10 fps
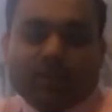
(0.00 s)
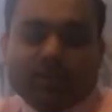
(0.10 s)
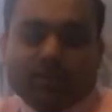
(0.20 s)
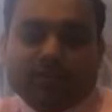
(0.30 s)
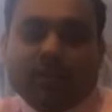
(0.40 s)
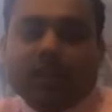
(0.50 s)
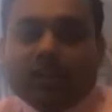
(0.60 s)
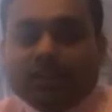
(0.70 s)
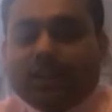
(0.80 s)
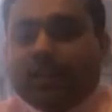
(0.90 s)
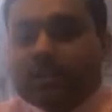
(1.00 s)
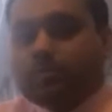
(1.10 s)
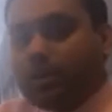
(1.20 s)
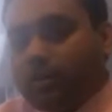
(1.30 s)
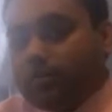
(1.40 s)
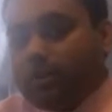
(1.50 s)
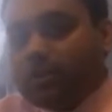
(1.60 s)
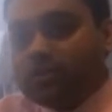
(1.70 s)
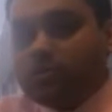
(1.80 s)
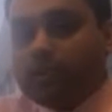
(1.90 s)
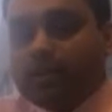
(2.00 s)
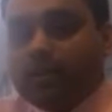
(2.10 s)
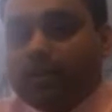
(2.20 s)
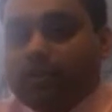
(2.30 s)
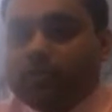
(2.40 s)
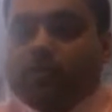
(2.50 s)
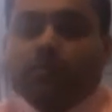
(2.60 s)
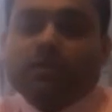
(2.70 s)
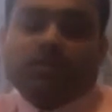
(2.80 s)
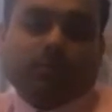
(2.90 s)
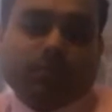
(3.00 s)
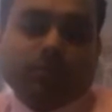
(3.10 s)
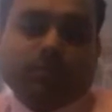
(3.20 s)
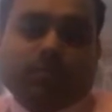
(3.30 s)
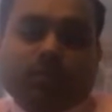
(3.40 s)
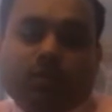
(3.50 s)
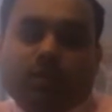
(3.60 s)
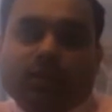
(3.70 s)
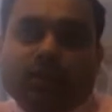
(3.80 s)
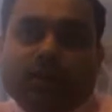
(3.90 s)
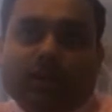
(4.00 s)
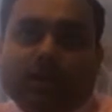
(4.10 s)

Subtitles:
part. The next part of being assuming a leader, which for me is the most important thing